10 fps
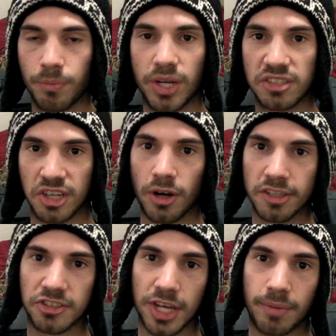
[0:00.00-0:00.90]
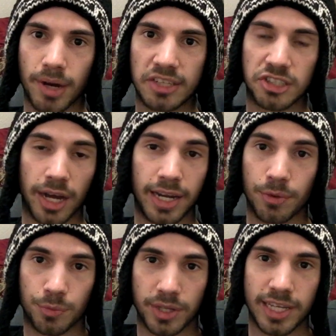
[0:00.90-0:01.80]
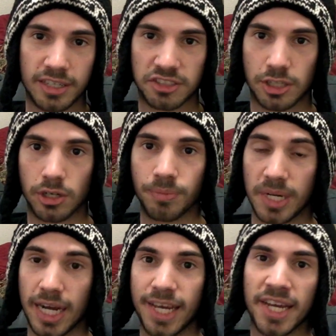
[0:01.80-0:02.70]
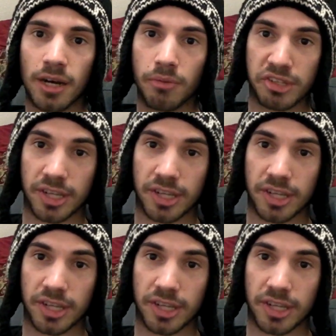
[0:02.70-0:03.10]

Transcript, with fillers: Because honestly, on my side, it really doesn't hurt me. I get comments